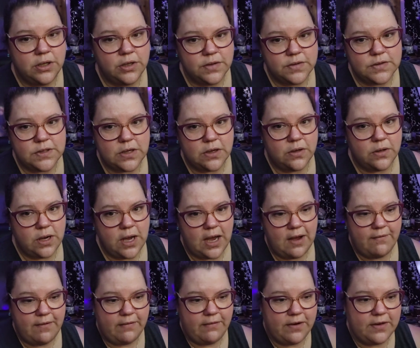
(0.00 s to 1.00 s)
So
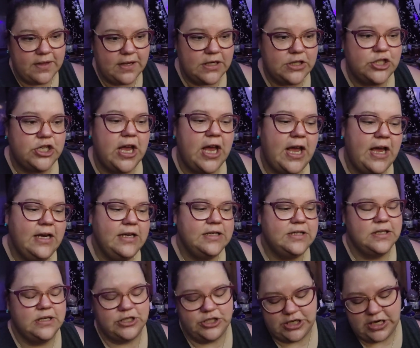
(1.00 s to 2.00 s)
have everything
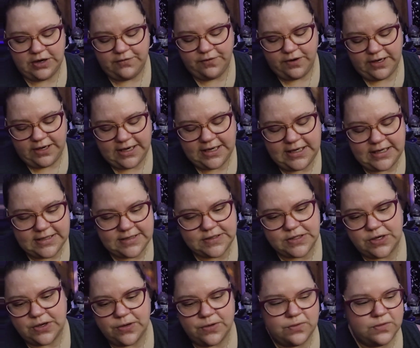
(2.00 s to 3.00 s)
checked, check for kidney
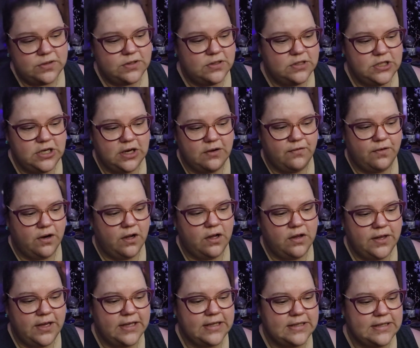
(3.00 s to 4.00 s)
stones, check for all
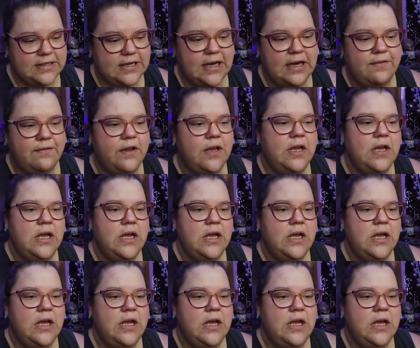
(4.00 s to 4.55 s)
that stuff.